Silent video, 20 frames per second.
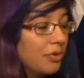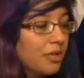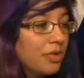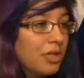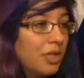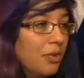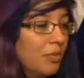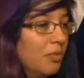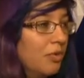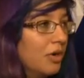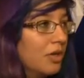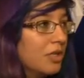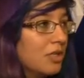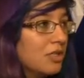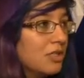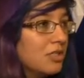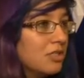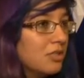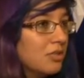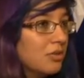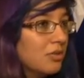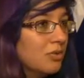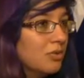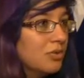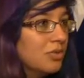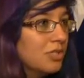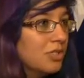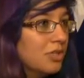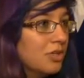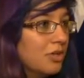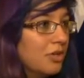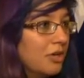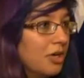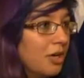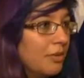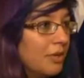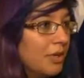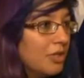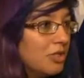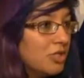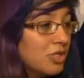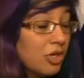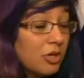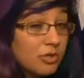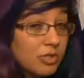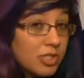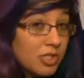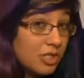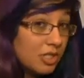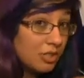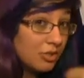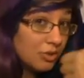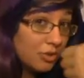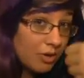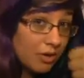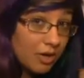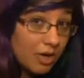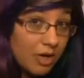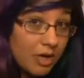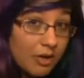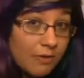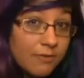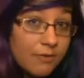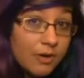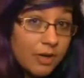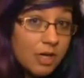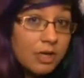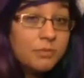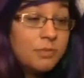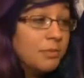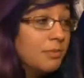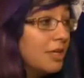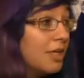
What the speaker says: really wanted to. So, I mean, totes to you, Cry, for helping